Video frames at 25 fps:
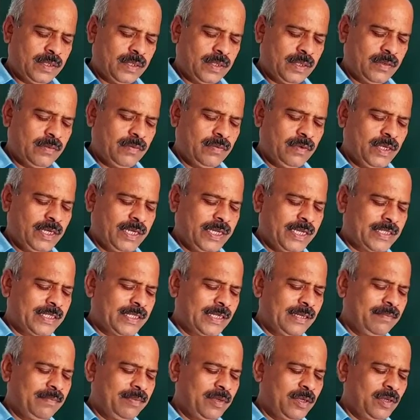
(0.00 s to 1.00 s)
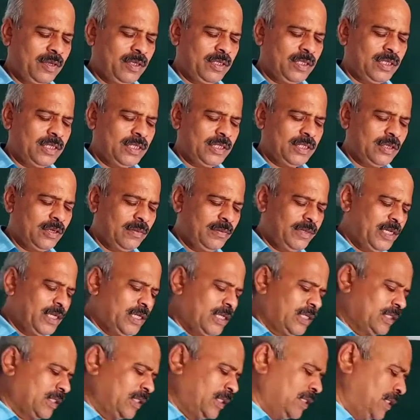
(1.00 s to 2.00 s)
Now one example on this
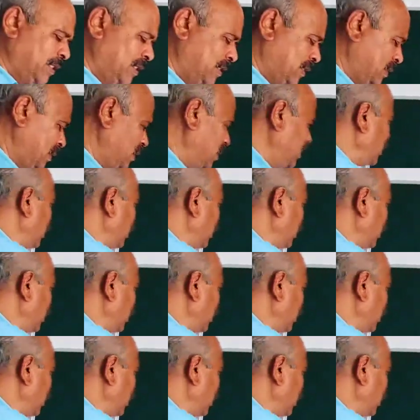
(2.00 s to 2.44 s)
geometric series.